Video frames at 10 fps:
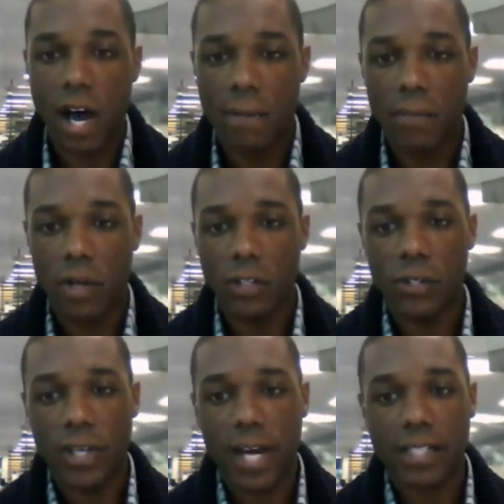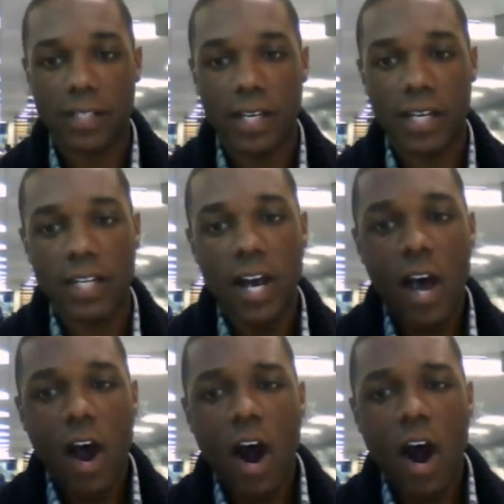Humboldt who's asking,